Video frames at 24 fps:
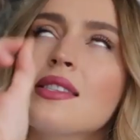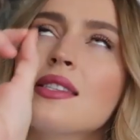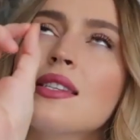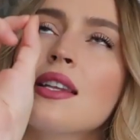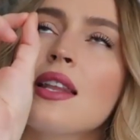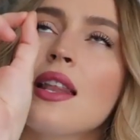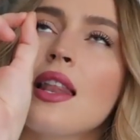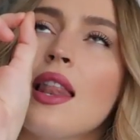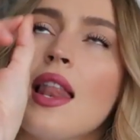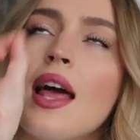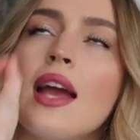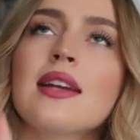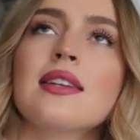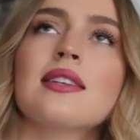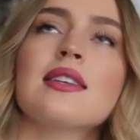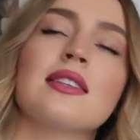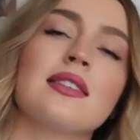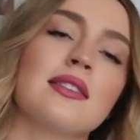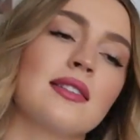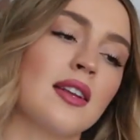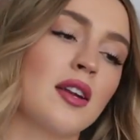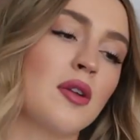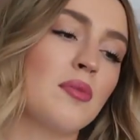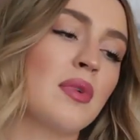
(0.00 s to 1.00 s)

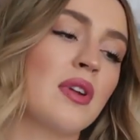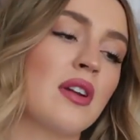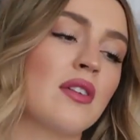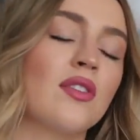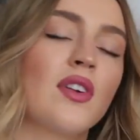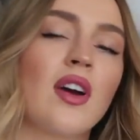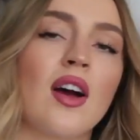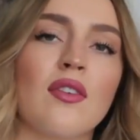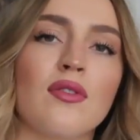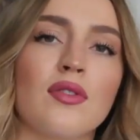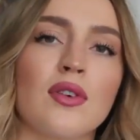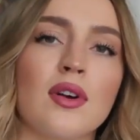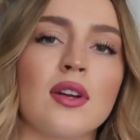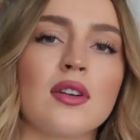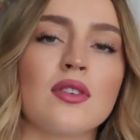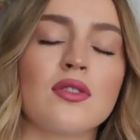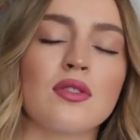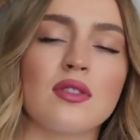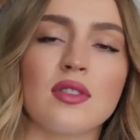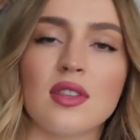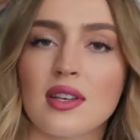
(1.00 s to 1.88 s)
little bit of coverage.